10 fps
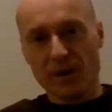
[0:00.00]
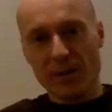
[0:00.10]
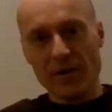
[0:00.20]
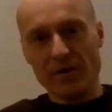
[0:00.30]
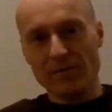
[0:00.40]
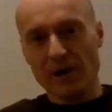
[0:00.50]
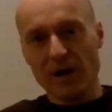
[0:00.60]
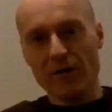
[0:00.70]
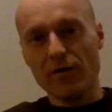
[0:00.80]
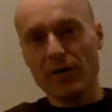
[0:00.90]
I mean,
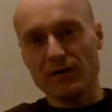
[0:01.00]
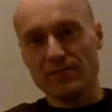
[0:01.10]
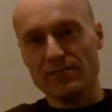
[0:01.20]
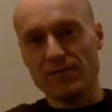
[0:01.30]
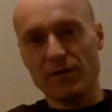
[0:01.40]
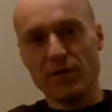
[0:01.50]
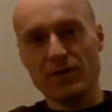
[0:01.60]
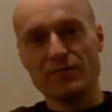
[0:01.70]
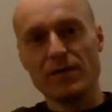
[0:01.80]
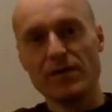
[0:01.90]
I know that, you know,
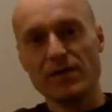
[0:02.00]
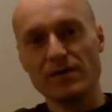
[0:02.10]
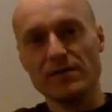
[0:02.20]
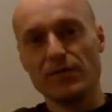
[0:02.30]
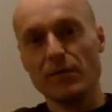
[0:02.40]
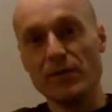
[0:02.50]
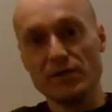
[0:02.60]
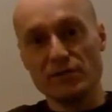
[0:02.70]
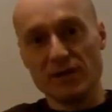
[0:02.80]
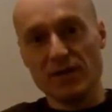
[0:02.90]
it's very easy for
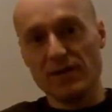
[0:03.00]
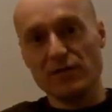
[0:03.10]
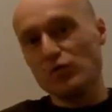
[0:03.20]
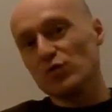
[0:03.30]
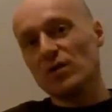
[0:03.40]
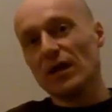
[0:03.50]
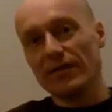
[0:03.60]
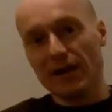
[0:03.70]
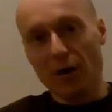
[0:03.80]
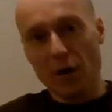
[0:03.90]
me to say that you should
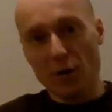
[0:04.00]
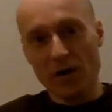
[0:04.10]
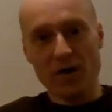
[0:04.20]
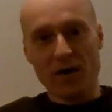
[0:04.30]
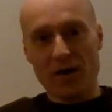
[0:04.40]
leave it alone,